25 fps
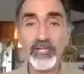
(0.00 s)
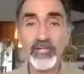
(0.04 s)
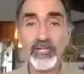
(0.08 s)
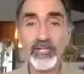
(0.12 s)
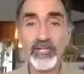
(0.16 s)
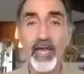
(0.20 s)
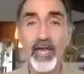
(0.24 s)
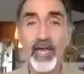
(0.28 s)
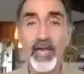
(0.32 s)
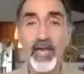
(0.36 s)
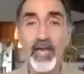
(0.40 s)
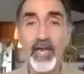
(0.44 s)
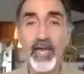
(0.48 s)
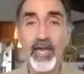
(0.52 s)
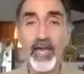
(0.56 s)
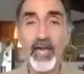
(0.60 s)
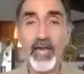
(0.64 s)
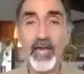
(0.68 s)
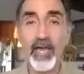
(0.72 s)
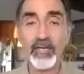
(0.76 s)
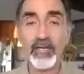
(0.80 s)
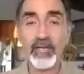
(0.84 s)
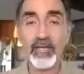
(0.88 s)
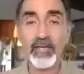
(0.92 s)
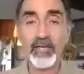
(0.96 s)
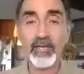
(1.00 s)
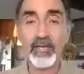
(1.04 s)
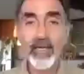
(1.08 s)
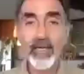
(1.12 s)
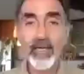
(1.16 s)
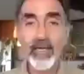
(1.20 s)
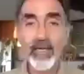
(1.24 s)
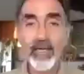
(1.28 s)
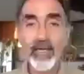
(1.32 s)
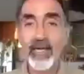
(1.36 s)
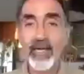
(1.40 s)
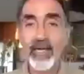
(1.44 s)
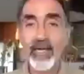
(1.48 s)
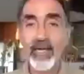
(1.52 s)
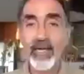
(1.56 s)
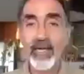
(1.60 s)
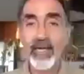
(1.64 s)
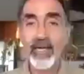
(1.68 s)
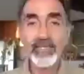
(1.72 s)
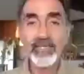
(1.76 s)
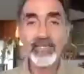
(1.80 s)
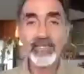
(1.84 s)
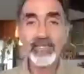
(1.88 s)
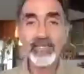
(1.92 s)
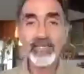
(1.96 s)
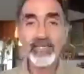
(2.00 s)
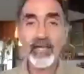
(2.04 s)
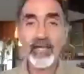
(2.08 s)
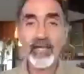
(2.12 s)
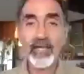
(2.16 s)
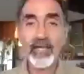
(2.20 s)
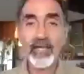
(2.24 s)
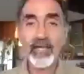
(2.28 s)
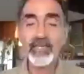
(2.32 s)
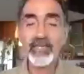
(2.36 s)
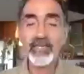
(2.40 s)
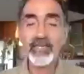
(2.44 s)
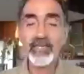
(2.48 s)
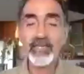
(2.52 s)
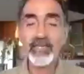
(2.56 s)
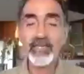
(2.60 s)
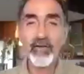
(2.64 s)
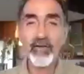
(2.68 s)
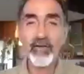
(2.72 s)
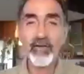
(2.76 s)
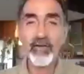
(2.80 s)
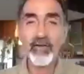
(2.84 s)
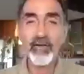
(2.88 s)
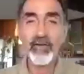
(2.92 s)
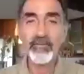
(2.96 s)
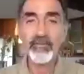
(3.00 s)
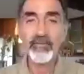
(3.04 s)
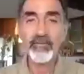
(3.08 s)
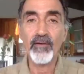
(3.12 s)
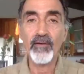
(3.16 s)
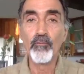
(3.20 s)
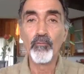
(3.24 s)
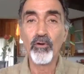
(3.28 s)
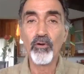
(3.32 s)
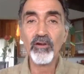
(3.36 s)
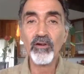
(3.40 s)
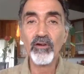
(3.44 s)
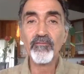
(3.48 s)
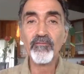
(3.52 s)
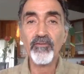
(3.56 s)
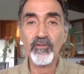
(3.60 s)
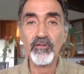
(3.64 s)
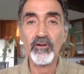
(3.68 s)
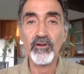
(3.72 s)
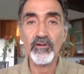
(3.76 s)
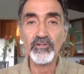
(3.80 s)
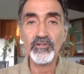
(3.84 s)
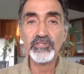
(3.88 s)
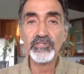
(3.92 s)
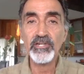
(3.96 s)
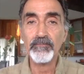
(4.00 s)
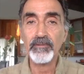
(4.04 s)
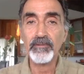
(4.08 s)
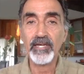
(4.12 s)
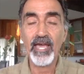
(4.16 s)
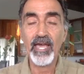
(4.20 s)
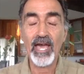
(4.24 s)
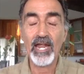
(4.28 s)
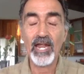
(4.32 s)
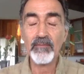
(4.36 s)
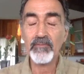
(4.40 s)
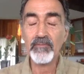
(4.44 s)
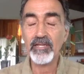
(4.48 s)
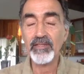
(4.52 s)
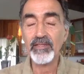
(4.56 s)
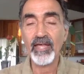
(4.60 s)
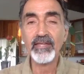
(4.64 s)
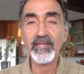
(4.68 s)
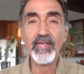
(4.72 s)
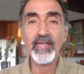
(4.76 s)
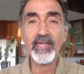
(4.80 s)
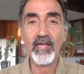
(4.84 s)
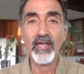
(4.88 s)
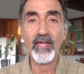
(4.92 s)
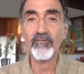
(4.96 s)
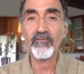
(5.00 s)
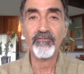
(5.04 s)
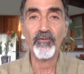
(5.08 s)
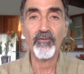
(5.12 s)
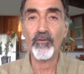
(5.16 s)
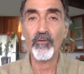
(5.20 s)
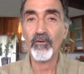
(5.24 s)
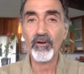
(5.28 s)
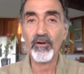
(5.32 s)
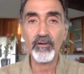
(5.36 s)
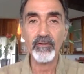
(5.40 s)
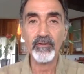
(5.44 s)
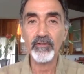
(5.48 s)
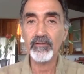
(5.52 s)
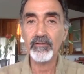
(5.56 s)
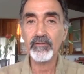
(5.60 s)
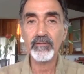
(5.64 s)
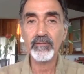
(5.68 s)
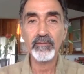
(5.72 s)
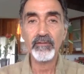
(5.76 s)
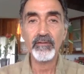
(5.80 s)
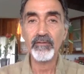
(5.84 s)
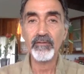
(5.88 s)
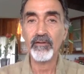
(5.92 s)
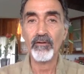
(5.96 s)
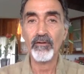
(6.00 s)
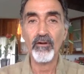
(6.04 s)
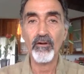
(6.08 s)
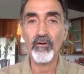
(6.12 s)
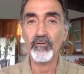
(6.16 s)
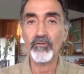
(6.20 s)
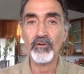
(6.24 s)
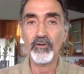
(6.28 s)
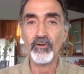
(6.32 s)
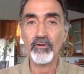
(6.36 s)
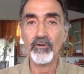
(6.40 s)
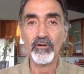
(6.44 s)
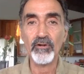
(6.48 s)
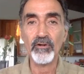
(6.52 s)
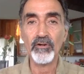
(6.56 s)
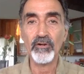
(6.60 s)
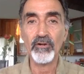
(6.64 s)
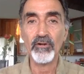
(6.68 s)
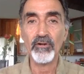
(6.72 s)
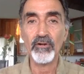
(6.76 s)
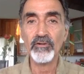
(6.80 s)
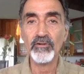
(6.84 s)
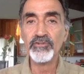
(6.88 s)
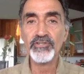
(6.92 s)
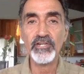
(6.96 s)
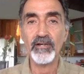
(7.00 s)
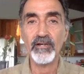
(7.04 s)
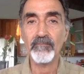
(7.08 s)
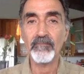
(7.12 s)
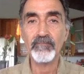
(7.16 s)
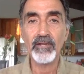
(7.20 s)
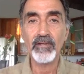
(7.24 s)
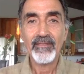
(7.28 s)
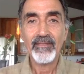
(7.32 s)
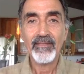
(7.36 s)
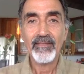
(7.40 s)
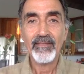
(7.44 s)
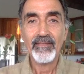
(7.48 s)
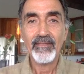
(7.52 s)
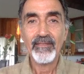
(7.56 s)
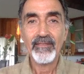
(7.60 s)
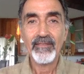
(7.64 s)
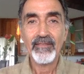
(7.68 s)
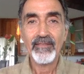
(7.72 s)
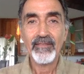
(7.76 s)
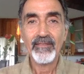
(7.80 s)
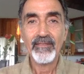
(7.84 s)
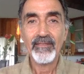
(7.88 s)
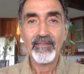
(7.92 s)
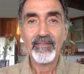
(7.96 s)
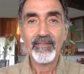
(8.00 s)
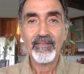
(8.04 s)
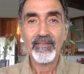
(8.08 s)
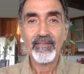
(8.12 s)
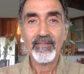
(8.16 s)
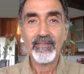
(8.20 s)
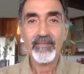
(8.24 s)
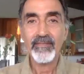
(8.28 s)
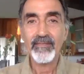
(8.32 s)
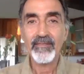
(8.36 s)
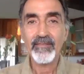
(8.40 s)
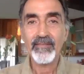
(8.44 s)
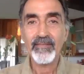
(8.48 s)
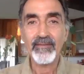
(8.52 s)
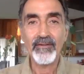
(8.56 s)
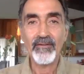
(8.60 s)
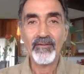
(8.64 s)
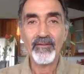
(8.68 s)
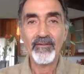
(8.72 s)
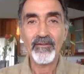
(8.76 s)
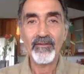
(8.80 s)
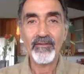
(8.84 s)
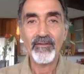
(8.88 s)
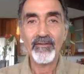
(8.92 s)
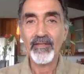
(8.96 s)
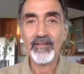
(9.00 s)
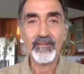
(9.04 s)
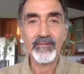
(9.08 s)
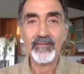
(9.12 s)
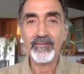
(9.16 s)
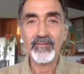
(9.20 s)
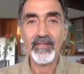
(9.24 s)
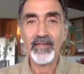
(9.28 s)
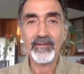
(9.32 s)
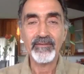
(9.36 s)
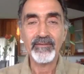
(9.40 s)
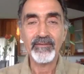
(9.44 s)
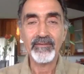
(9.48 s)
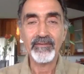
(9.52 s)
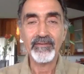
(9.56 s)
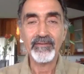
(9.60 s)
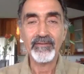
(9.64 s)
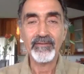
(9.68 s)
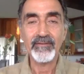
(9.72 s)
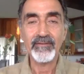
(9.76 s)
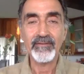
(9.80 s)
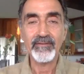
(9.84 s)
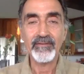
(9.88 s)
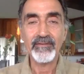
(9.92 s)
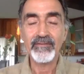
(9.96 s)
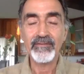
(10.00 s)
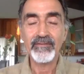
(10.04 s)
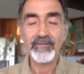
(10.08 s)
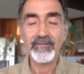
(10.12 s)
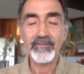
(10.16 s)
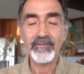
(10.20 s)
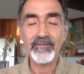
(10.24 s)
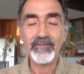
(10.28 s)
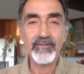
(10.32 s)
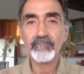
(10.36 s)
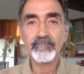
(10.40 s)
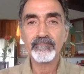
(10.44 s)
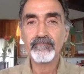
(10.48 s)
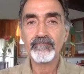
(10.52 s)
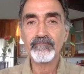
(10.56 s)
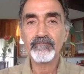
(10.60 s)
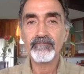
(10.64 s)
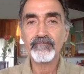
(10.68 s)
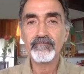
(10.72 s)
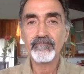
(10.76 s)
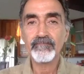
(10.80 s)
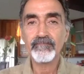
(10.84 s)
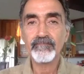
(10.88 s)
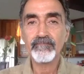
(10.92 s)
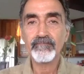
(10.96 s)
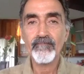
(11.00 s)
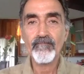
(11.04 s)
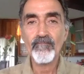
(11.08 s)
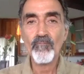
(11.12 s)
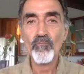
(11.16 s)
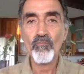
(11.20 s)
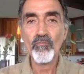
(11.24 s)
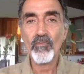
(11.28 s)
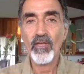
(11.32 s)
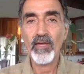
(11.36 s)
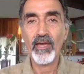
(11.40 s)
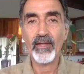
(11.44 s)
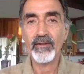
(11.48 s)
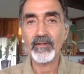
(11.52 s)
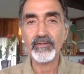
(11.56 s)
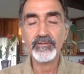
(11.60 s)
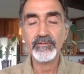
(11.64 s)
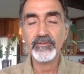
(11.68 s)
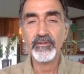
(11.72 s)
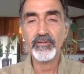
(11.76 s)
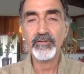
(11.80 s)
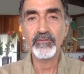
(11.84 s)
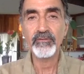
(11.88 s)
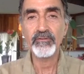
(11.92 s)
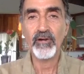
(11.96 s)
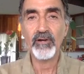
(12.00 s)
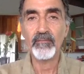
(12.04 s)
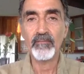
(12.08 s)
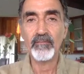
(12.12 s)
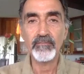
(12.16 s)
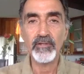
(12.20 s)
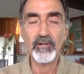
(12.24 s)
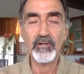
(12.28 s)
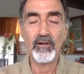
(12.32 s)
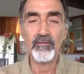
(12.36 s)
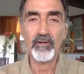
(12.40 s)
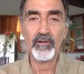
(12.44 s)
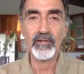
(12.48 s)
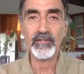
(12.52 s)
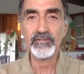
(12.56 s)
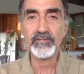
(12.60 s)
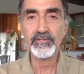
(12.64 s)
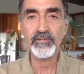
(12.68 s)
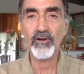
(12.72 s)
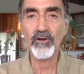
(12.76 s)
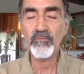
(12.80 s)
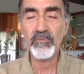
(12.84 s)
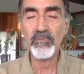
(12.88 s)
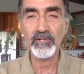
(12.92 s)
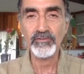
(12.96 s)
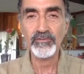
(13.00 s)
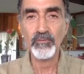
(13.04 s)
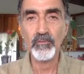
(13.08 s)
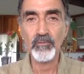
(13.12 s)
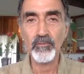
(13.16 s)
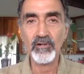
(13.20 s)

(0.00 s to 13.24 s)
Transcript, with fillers: Academy. And they said that even though they work for the Earthship Academy, they can't afford their own Earthship. You know, they, they you know, it costs too much and it's yeah. too, um, you know, and it's so much work.